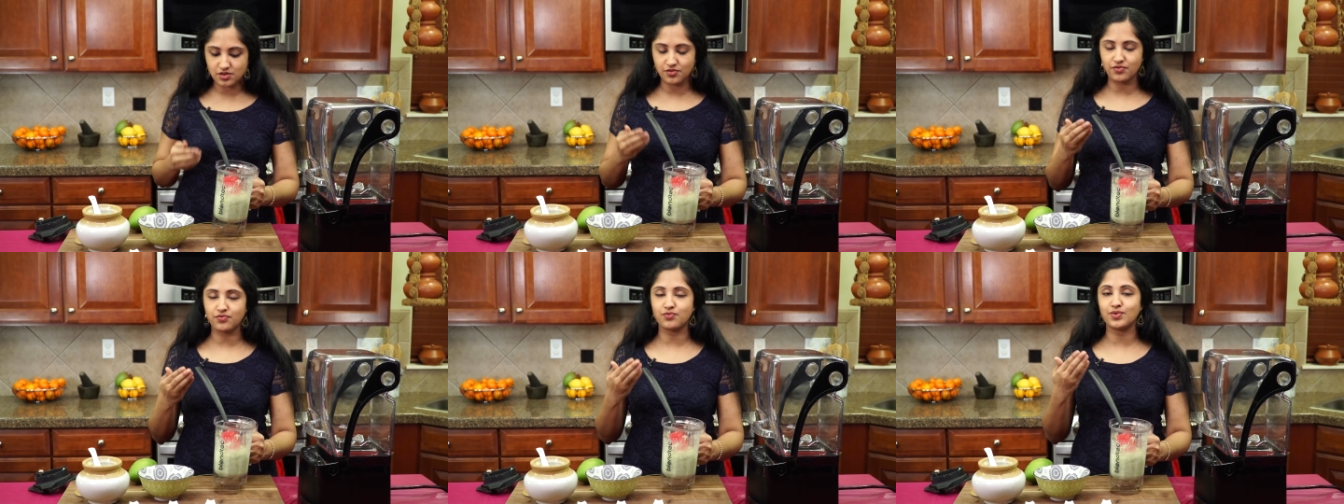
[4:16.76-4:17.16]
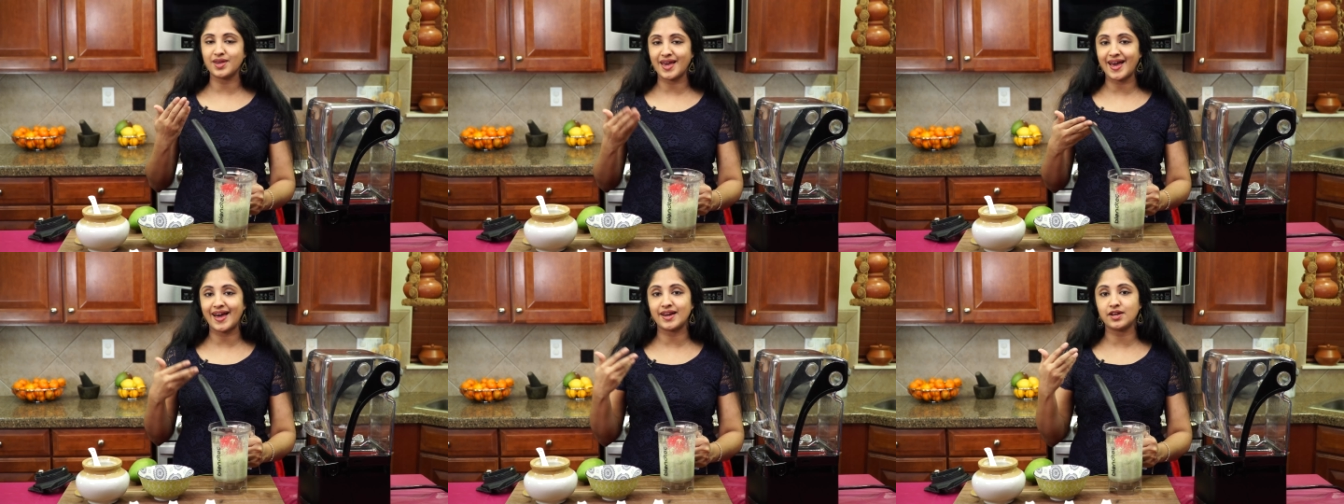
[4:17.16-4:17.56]
of
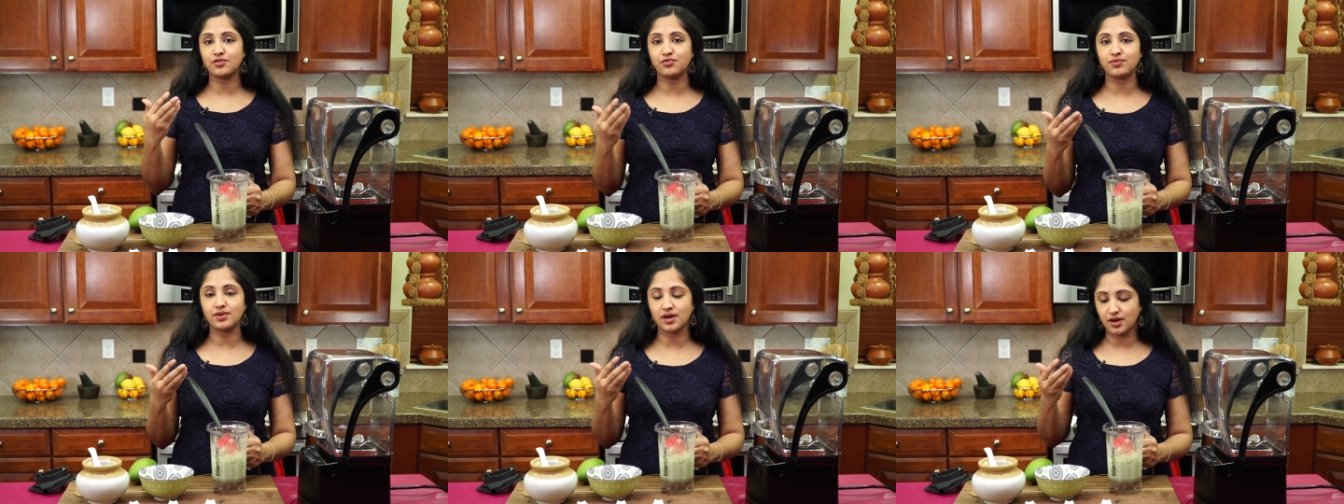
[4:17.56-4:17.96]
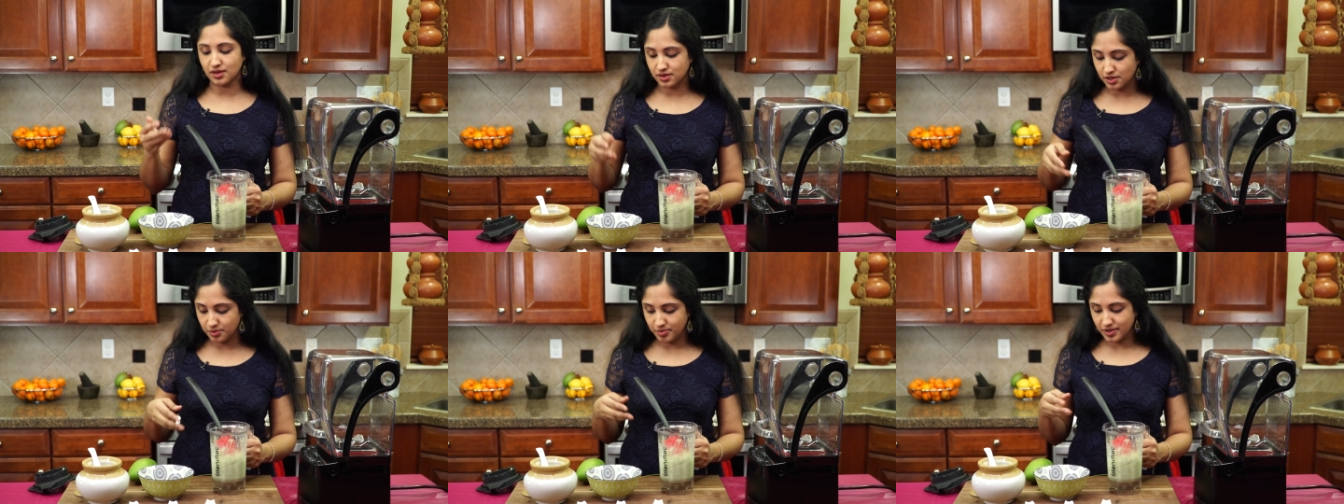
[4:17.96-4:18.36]
we added a
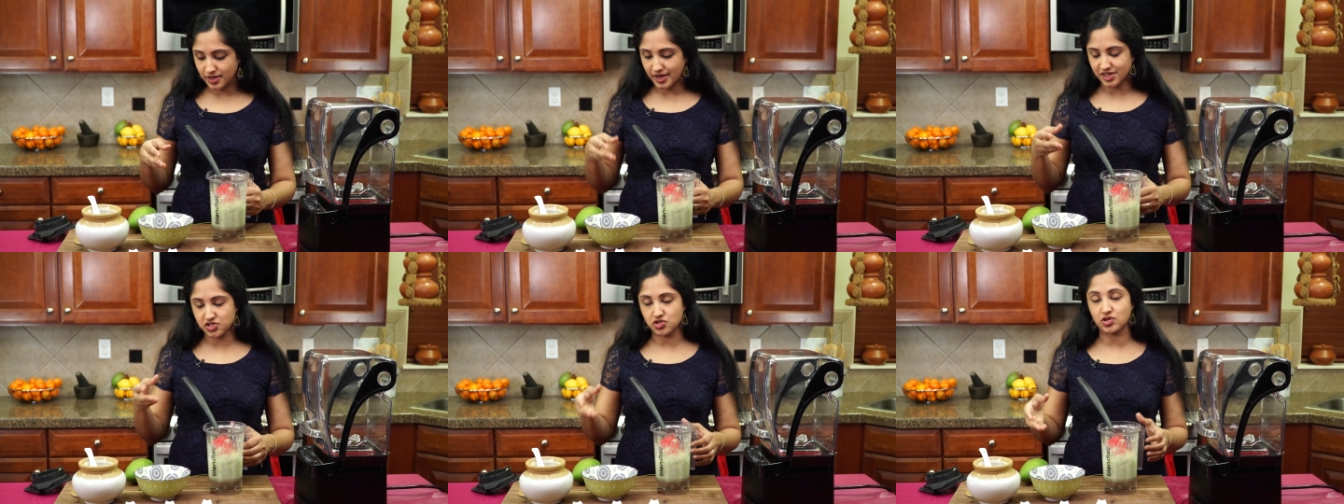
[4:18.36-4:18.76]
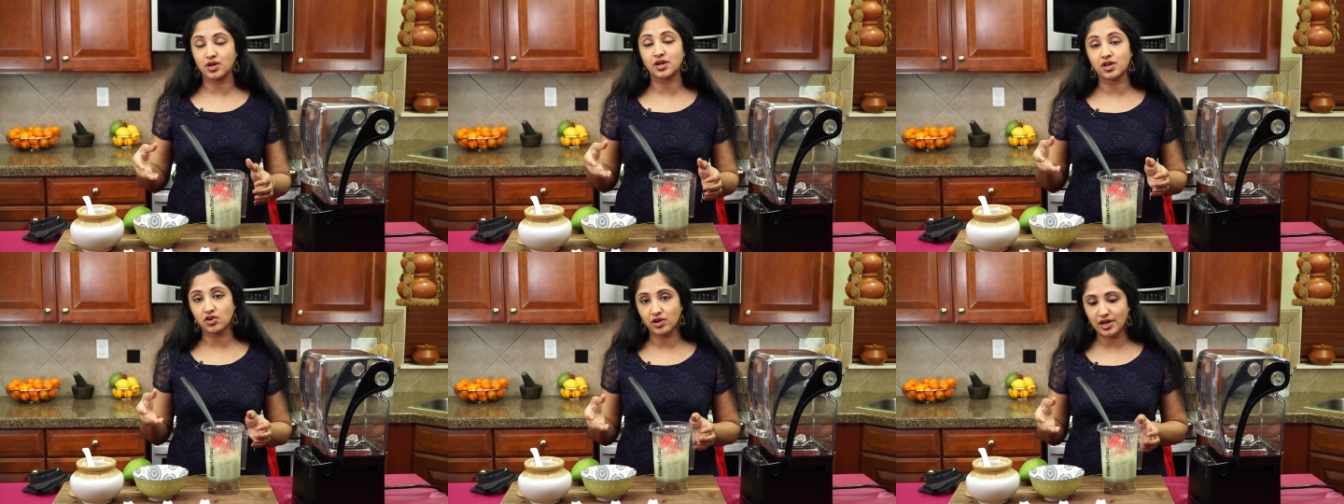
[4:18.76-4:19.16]
little bit extra
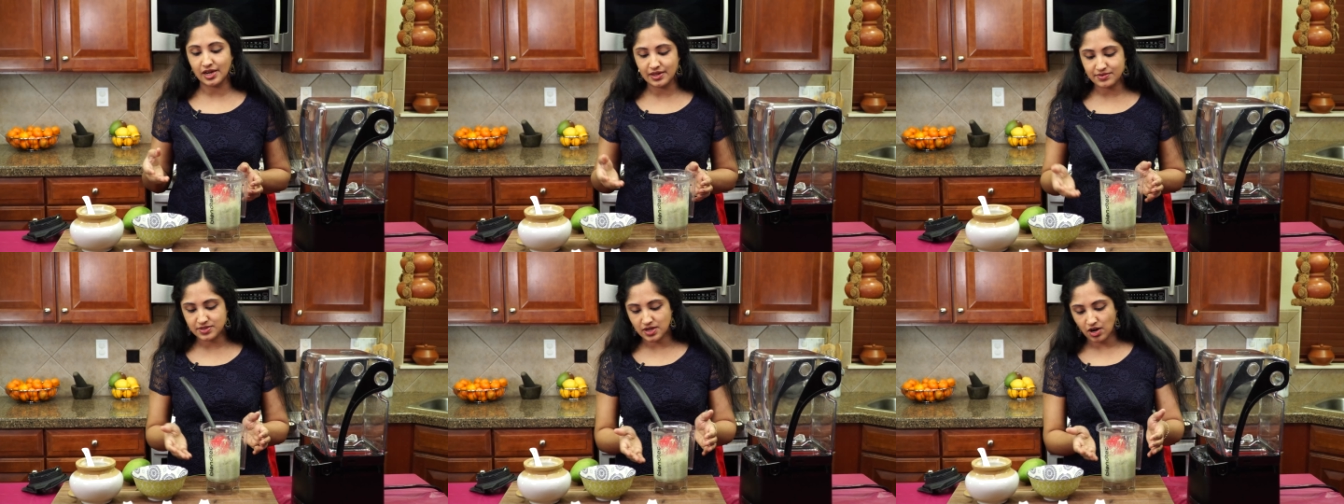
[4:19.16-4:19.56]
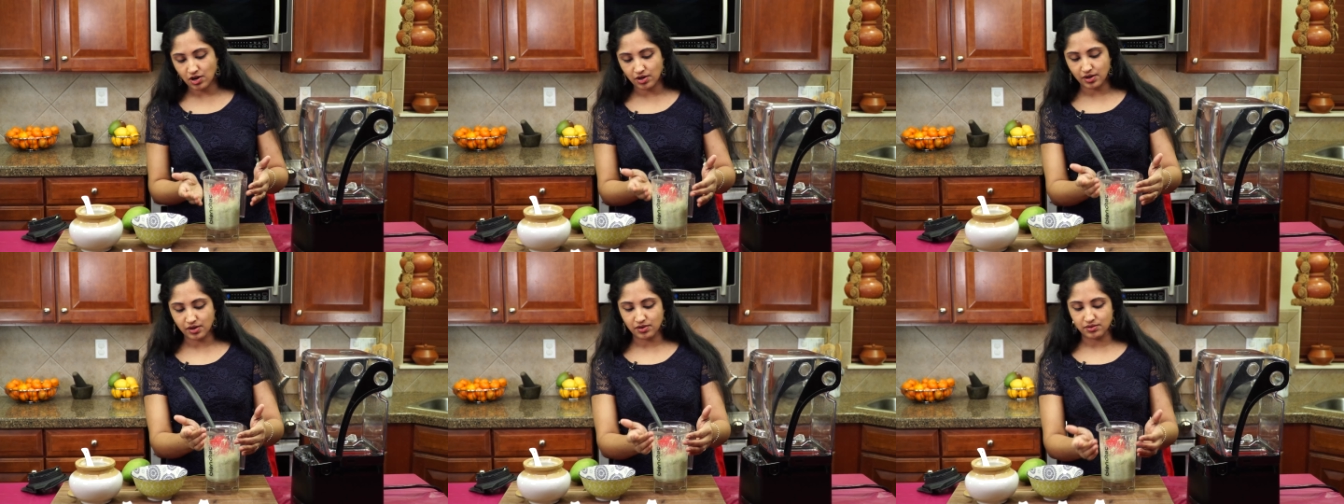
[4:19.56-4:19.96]
curry leaves, our